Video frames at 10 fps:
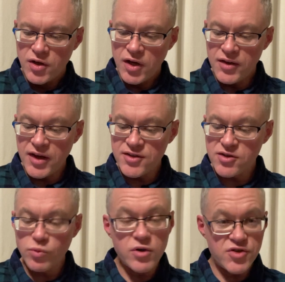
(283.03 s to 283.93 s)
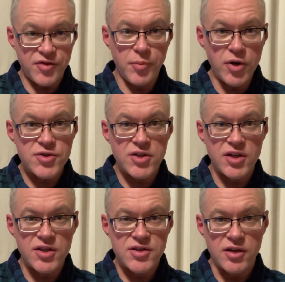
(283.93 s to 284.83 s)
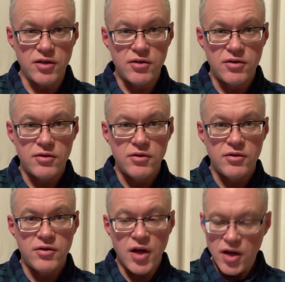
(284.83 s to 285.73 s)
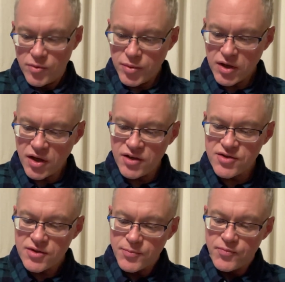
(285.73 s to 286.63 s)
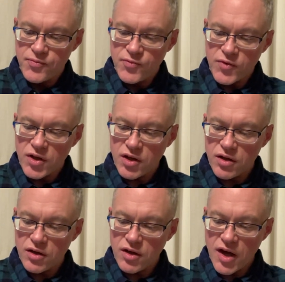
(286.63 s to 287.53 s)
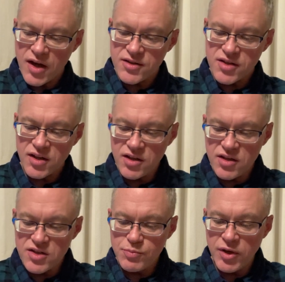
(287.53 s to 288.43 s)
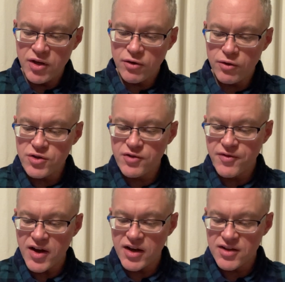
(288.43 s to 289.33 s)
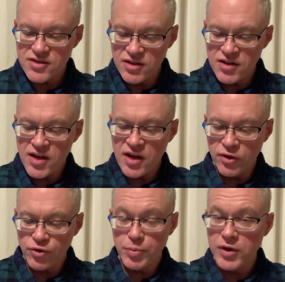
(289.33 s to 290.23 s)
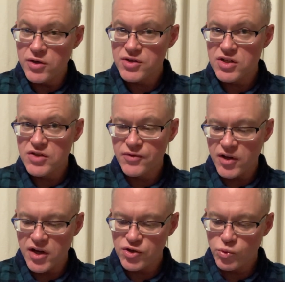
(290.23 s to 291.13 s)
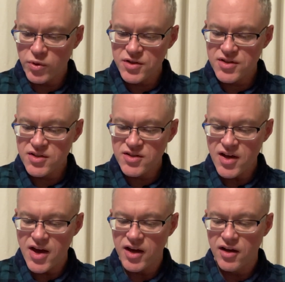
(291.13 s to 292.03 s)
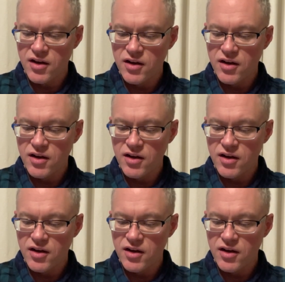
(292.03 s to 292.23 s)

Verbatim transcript: And that is the words of mercy, isn't it? Because as he is being crucified, as the nails pierce his flesh, what does he say?